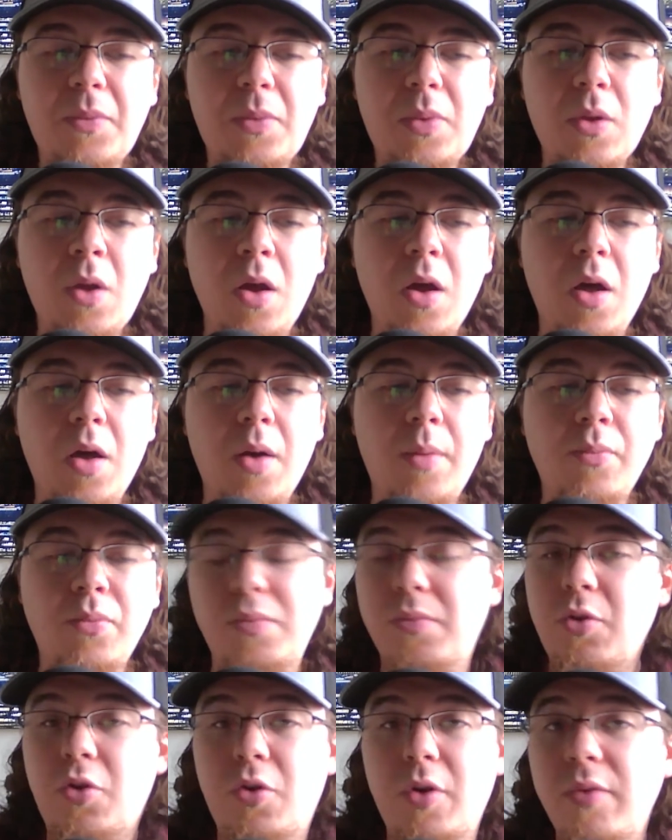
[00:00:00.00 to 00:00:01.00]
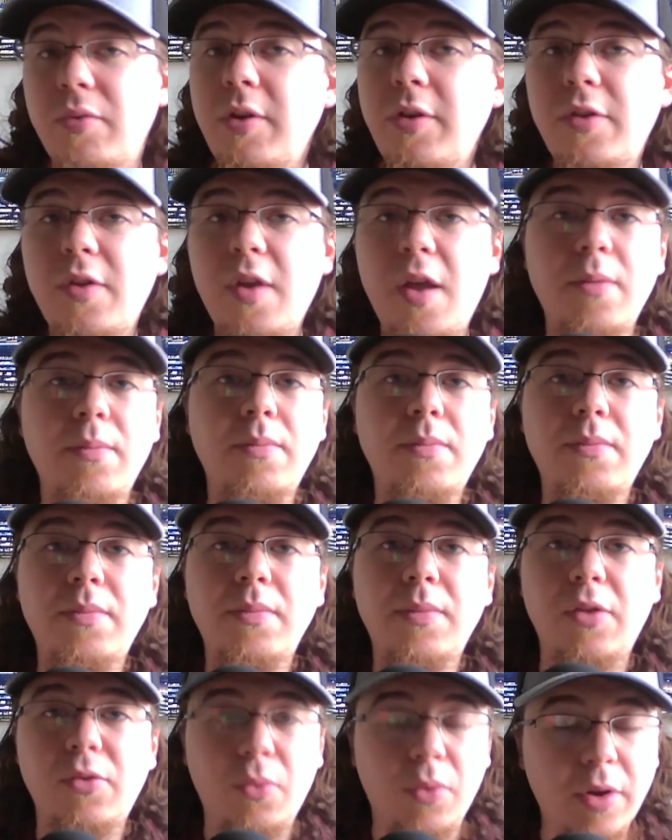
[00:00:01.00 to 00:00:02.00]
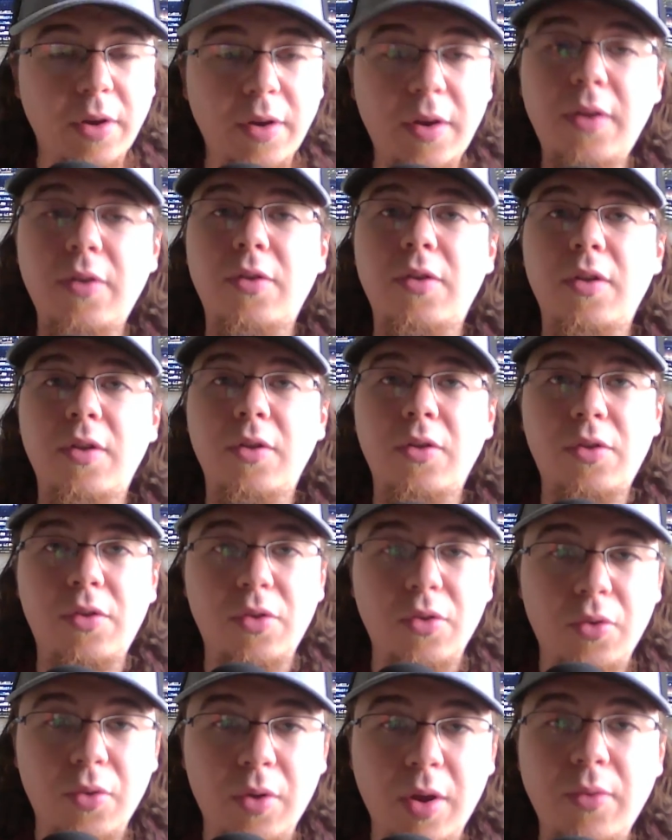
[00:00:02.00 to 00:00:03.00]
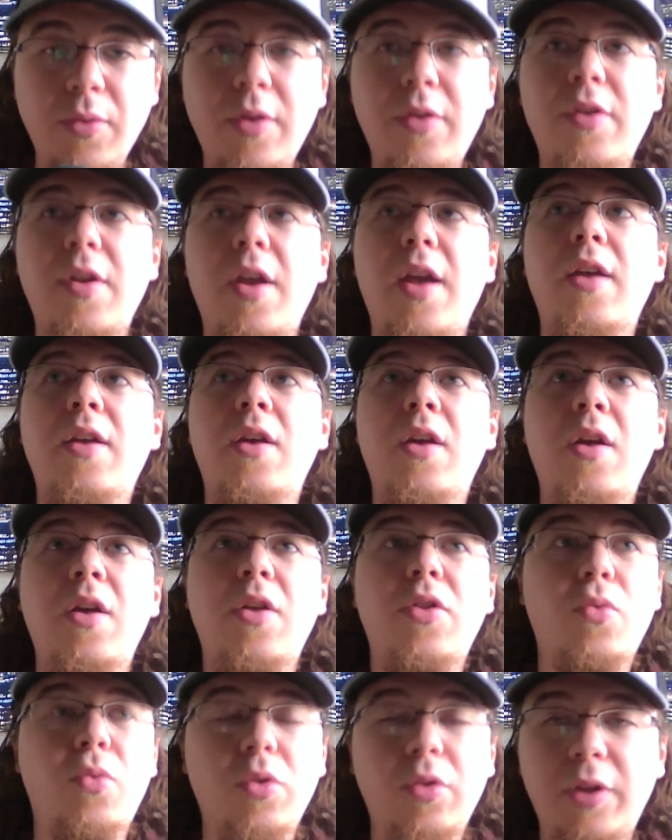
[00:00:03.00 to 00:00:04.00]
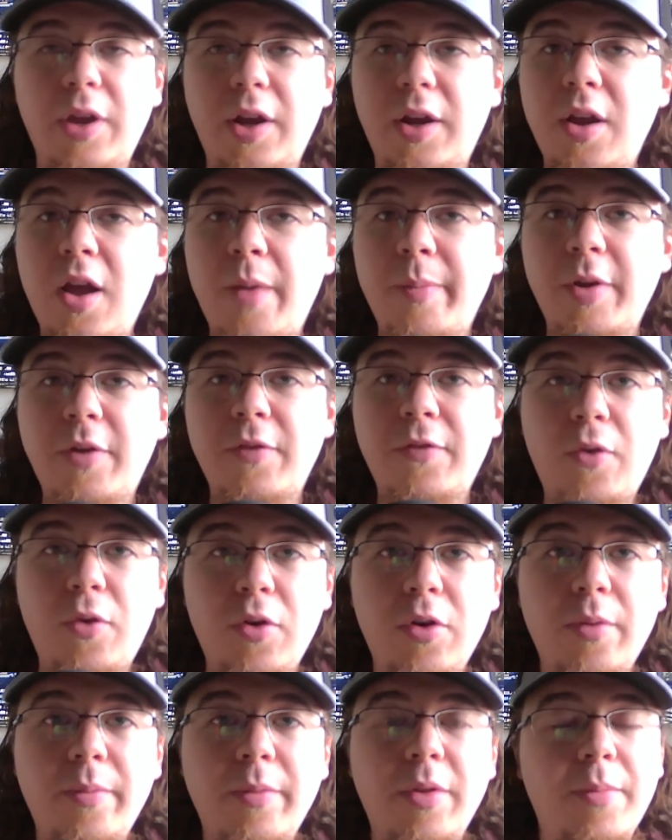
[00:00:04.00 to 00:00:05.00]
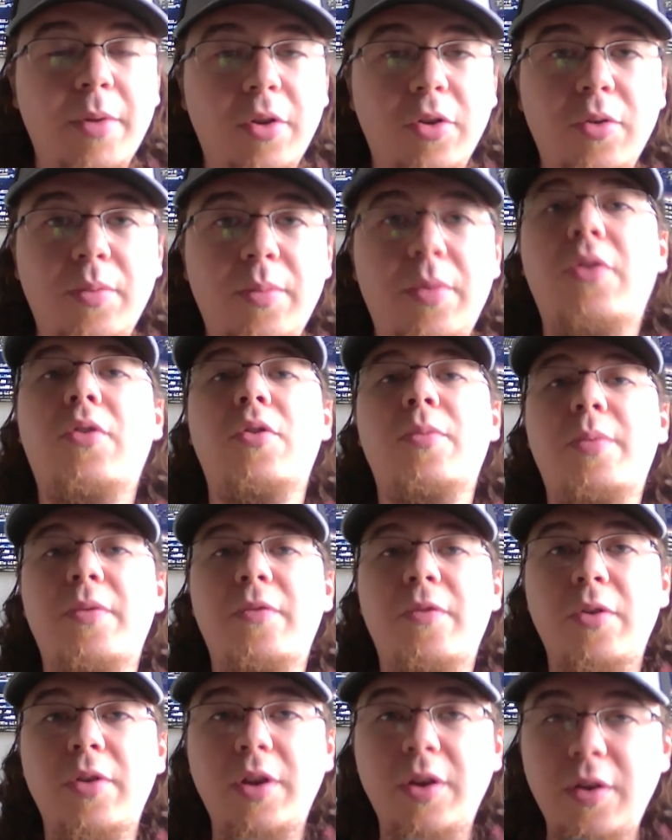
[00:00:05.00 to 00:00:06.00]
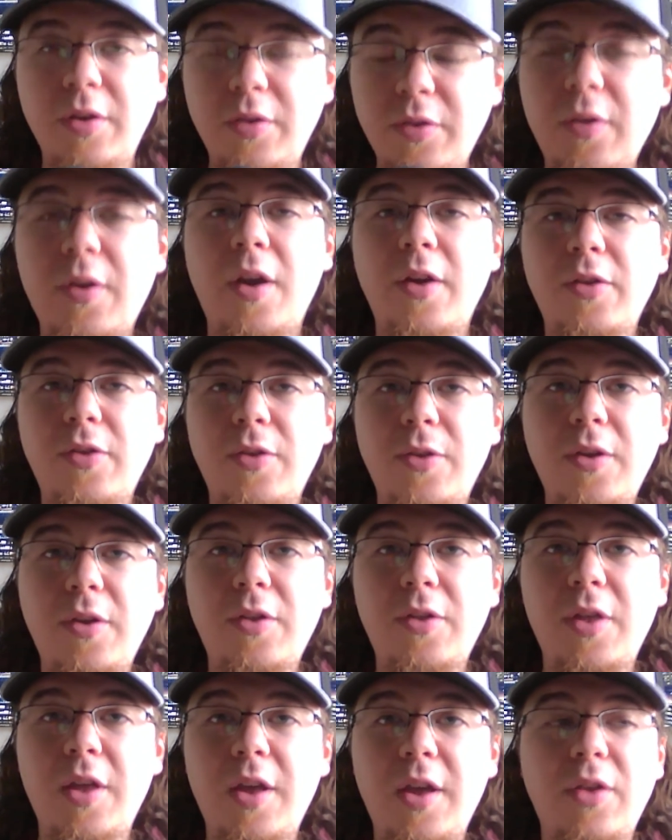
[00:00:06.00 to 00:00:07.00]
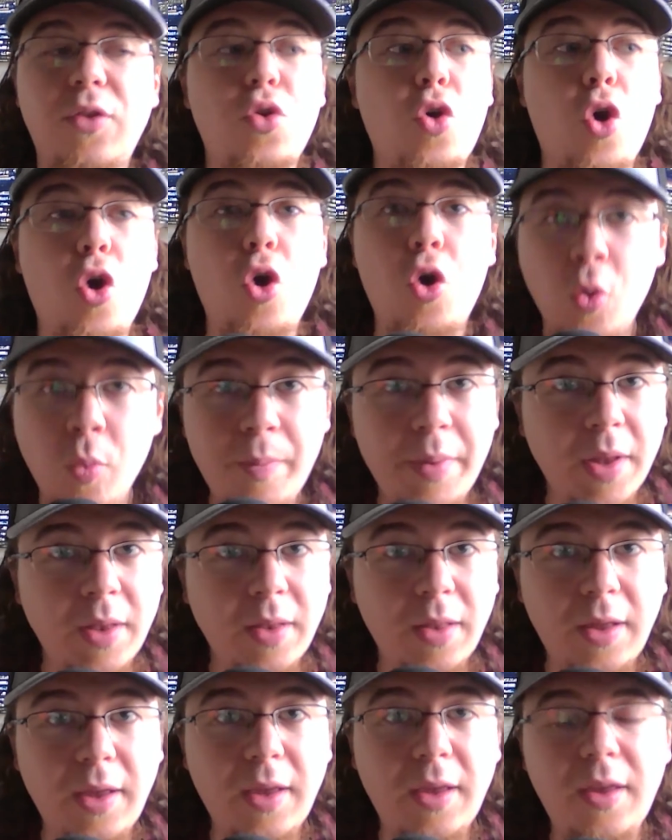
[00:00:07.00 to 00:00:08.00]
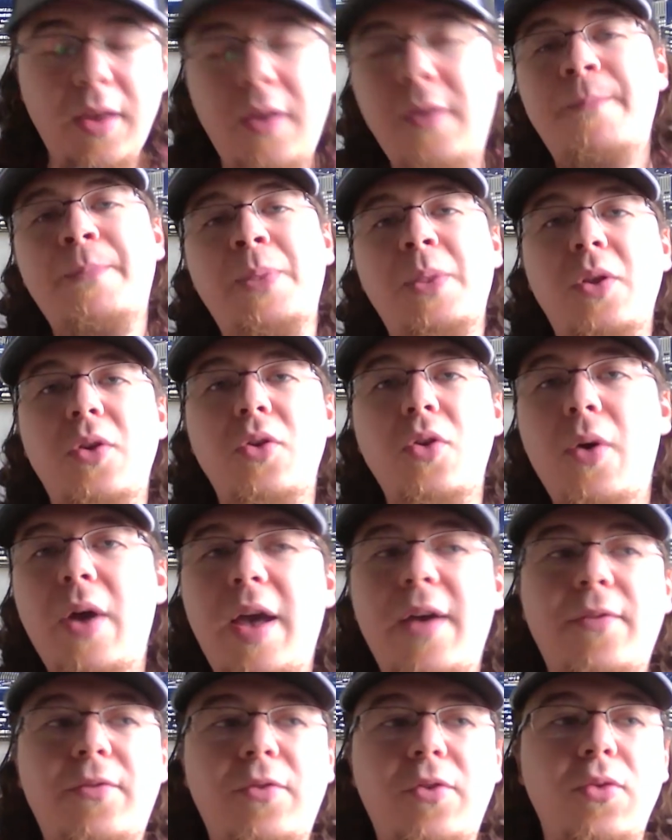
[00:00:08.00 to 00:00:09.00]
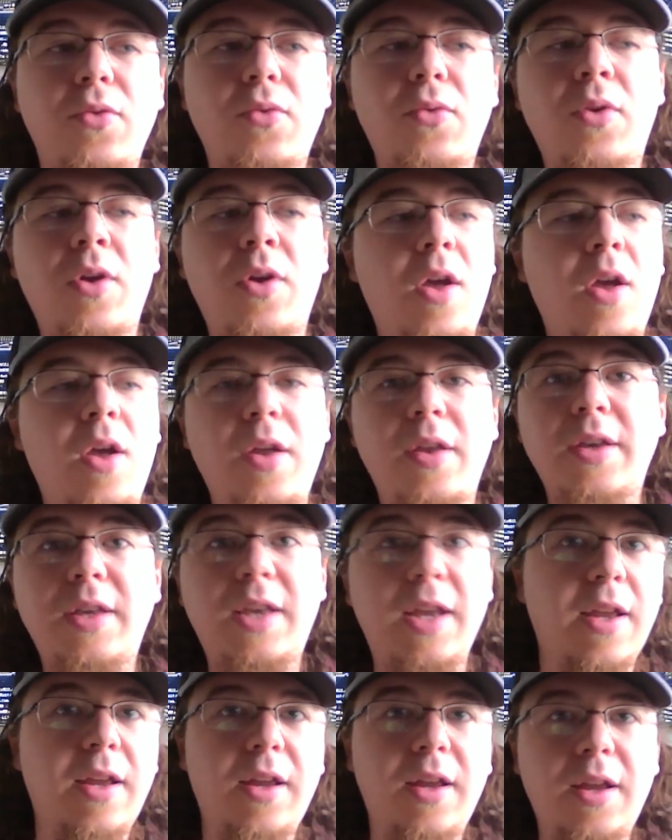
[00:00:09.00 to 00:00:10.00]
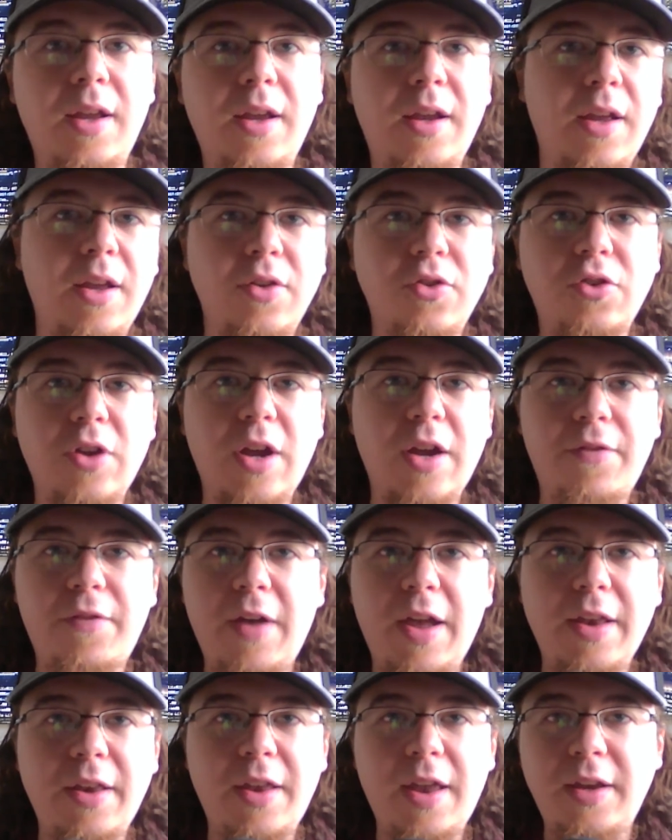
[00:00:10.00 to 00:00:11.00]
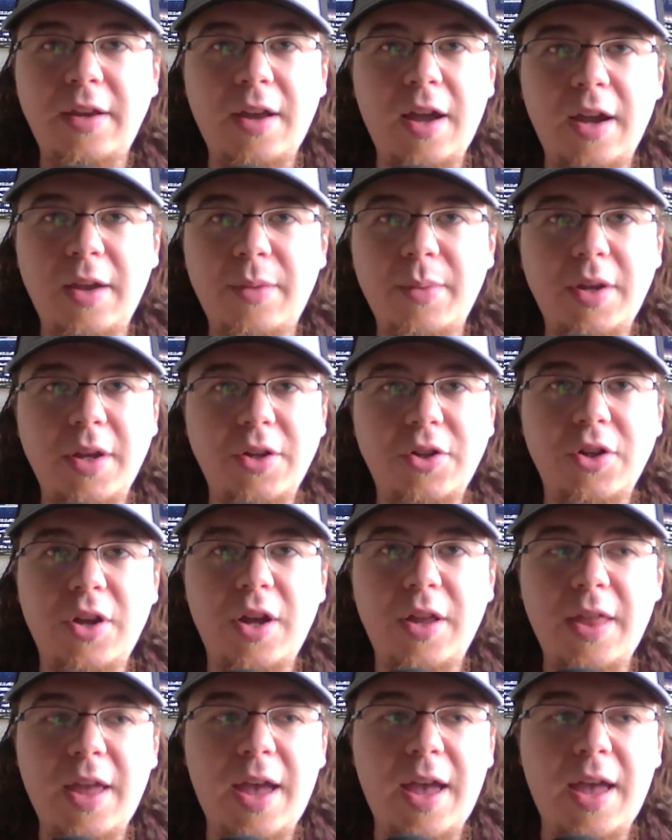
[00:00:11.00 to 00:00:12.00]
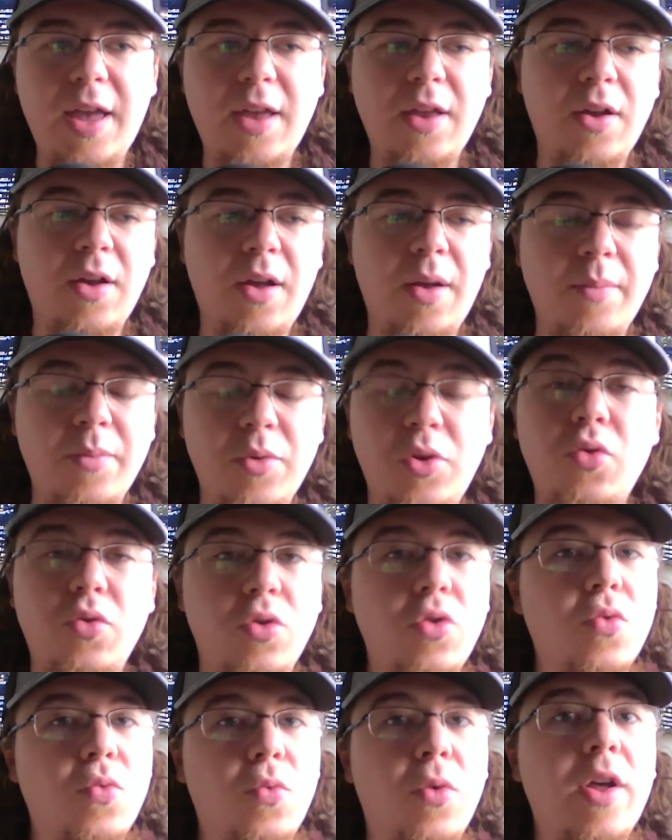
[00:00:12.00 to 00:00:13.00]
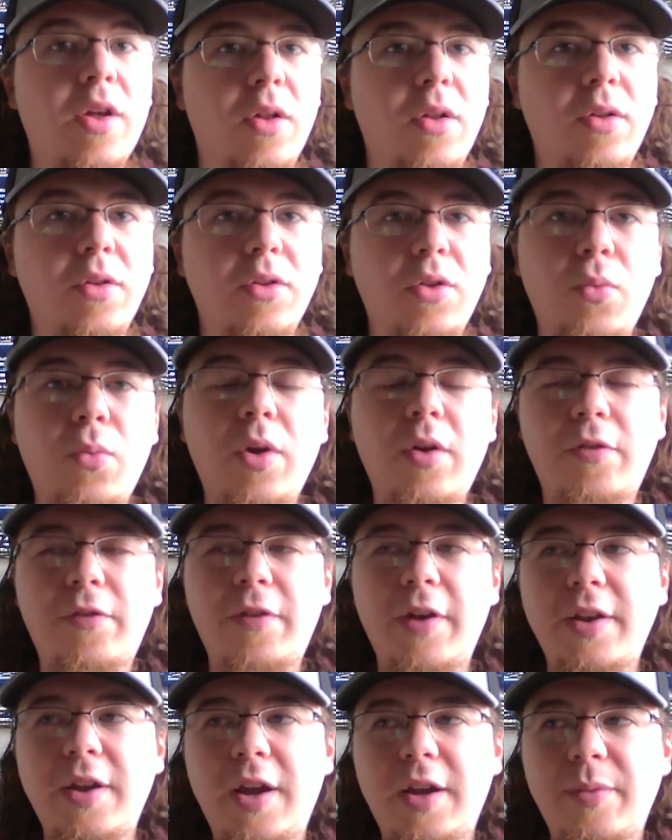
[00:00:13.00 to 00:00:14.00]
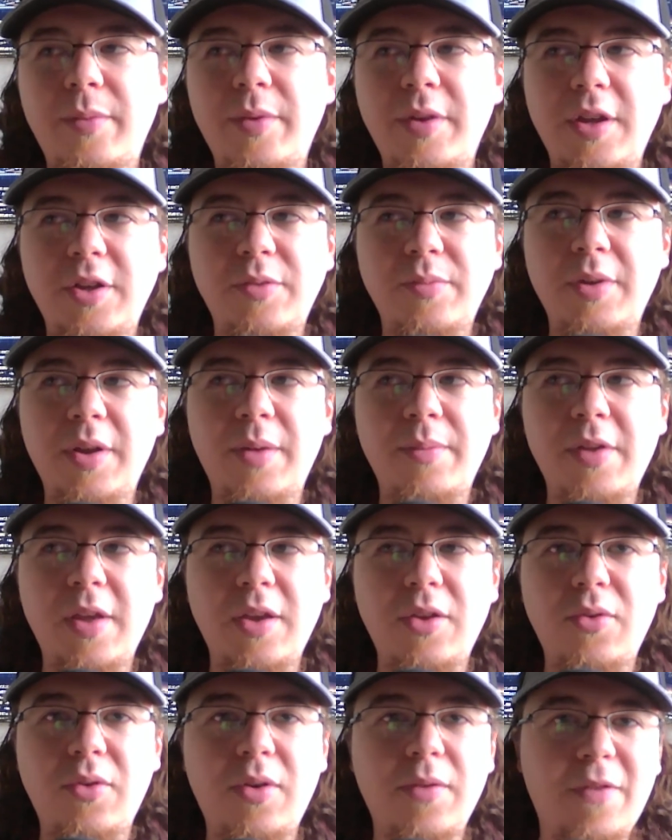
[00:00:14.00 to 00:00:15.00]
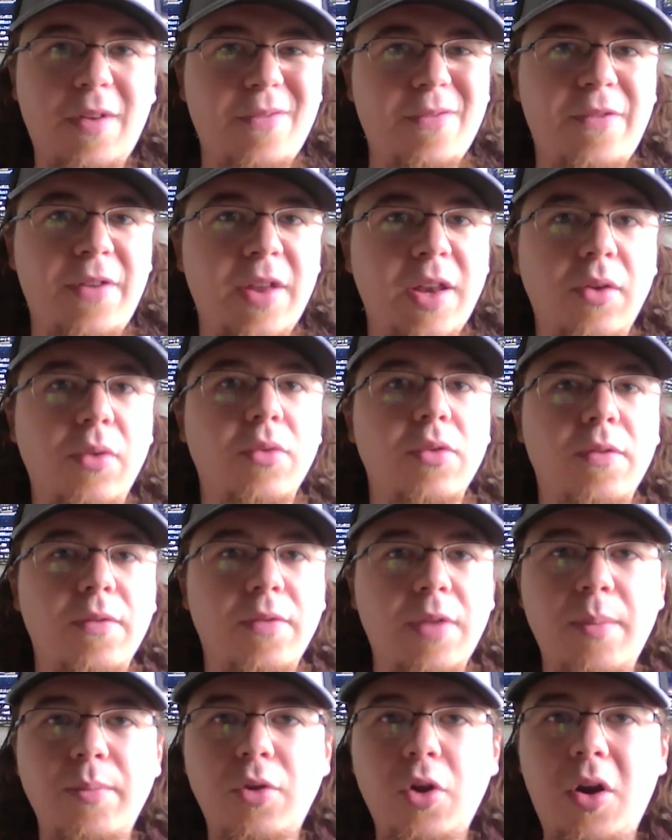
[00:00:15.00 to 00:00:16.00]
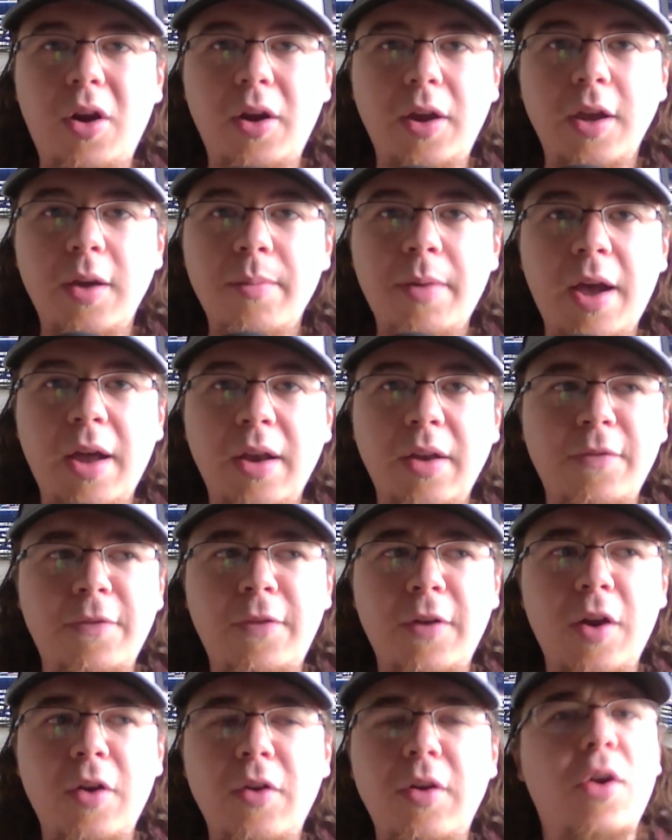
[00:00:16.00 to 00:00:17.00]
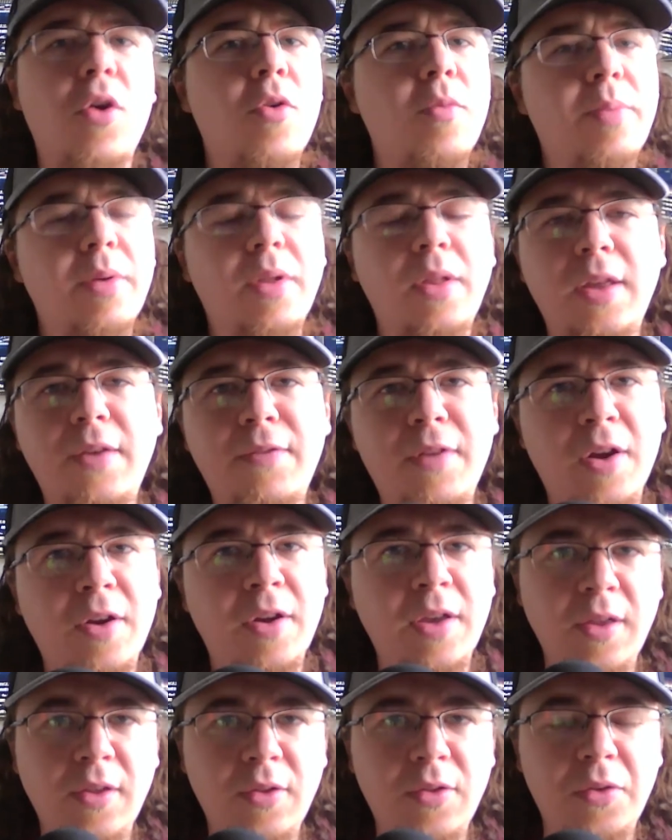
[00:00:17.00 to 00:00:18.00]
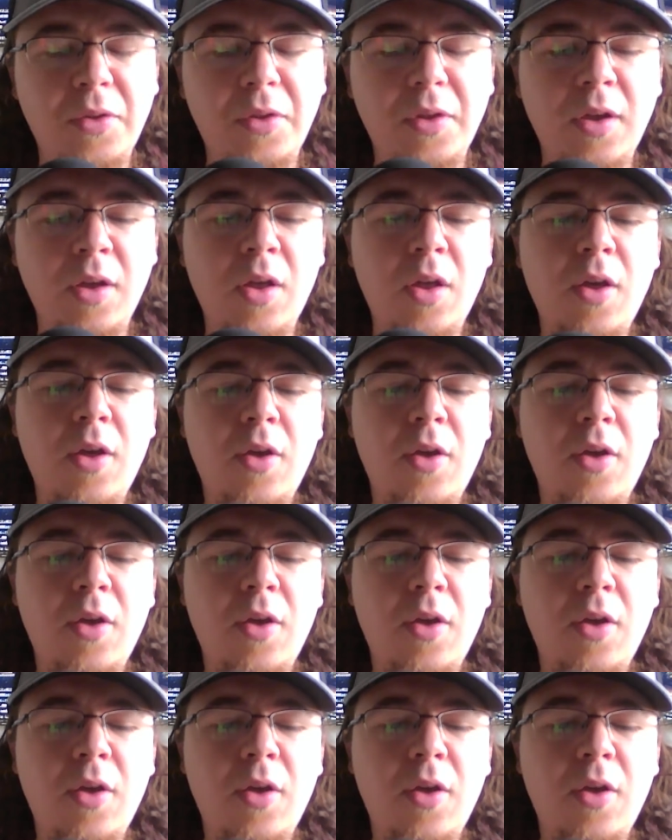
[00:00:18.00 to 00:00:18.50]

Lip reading: The Great Reset. That's what it is. It's the Great Reset. The World Economic Forum and the Bilderberg Group have already discussed these things openly. You don't have to, dig and try to find any documentation on that. You will find documentation, but I'm saying you can find videos of them talking about it very openly, very easily.